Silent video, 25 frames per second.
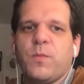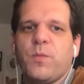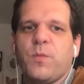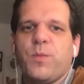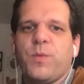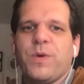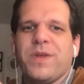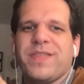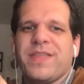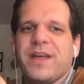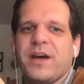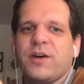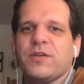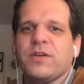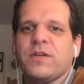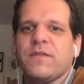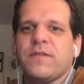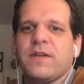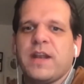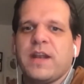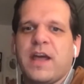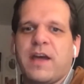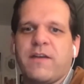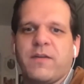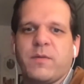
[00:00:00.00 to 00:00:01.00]
without
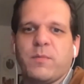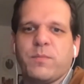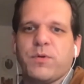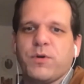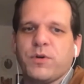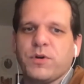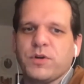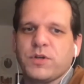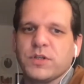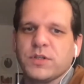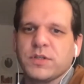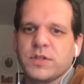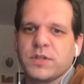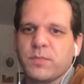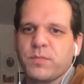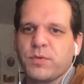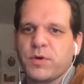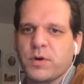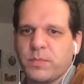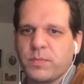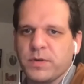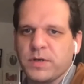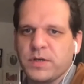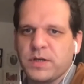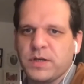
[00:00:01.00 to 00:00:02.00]
even having purchased the
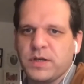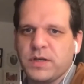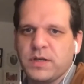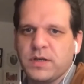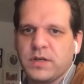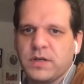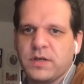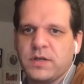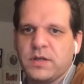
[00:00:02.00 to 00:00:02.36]
property,